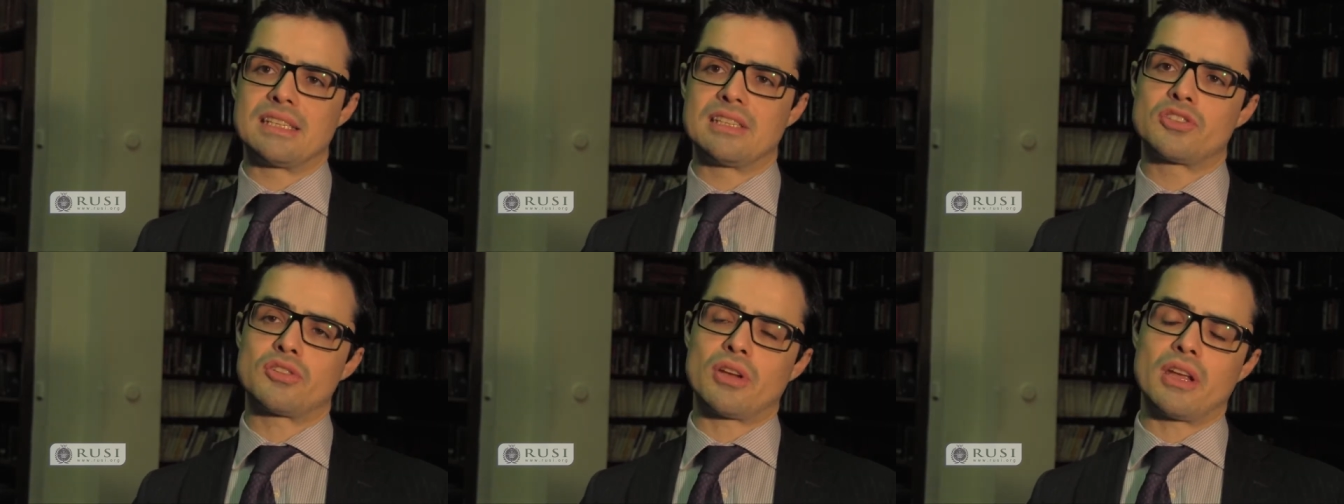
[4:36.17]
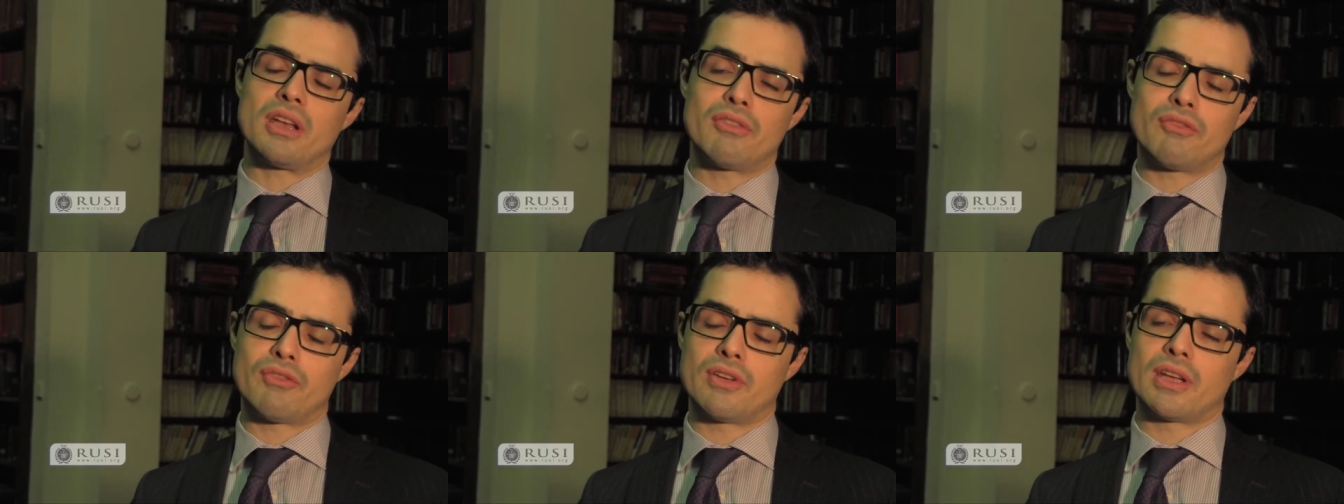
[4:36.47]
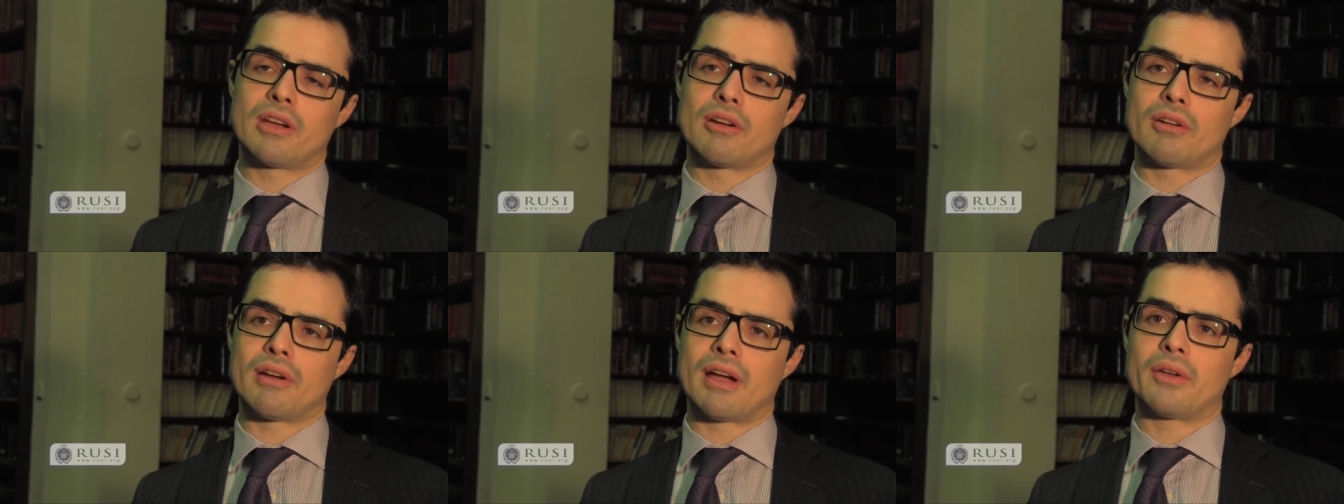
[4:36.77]
is trying to
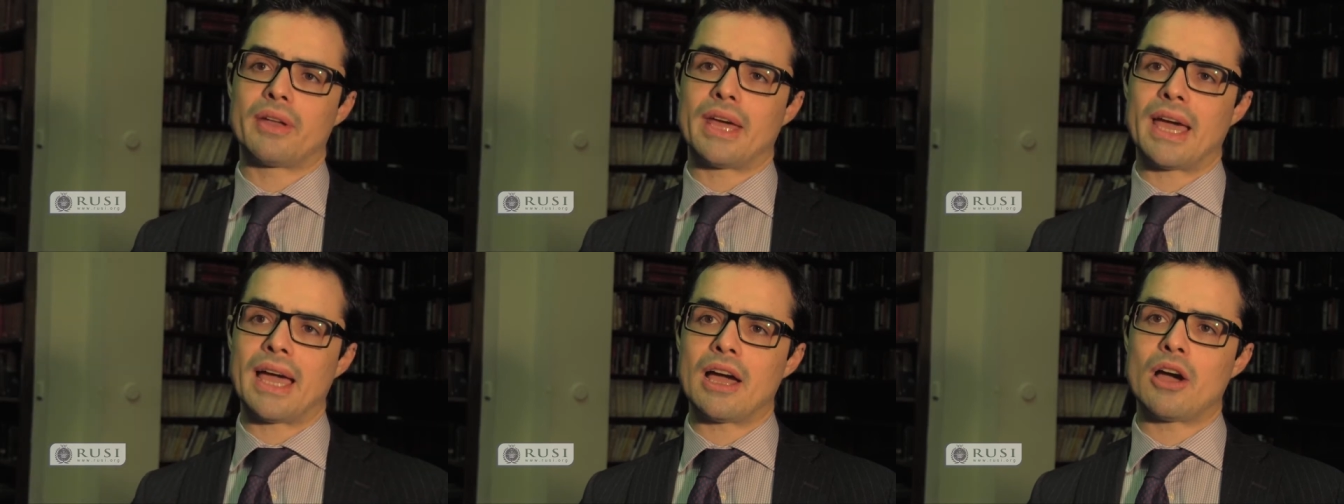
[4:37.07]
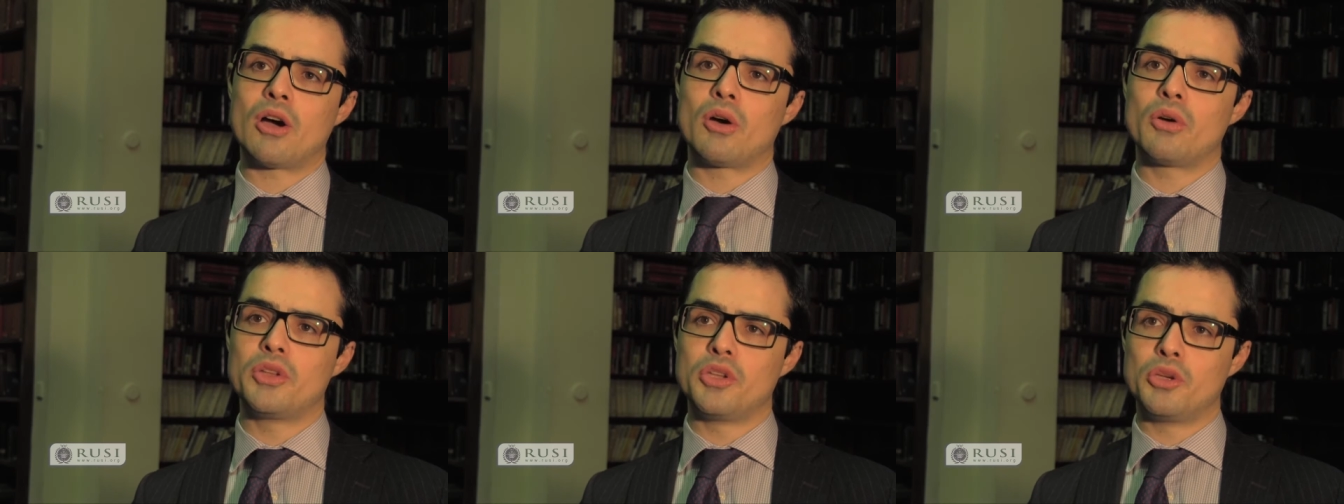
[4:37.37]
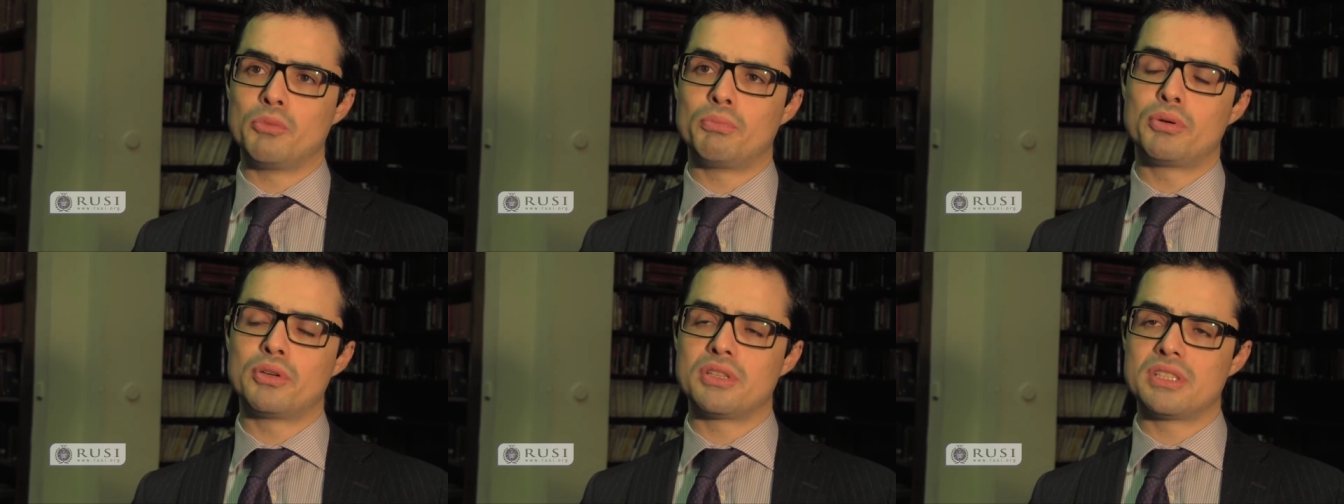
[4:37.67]
figure out how
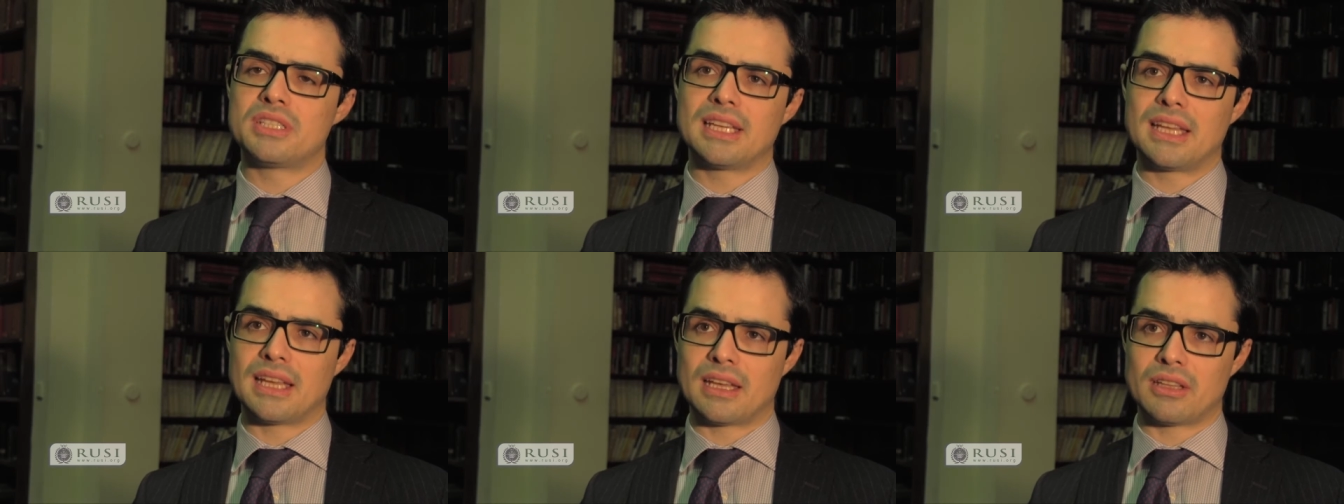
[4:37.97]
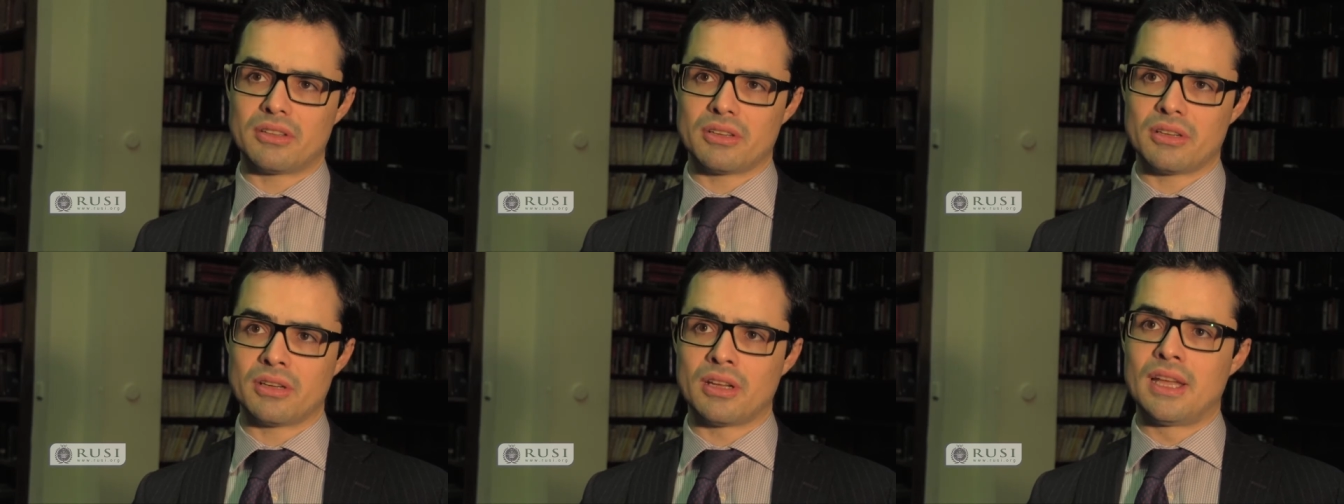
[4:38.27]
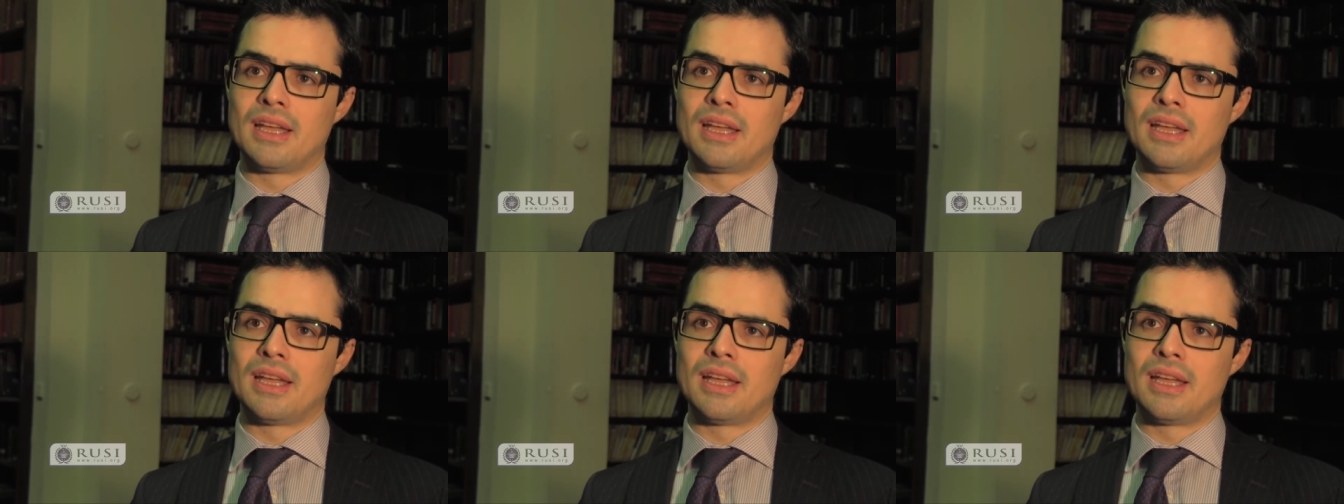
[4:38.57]
you put together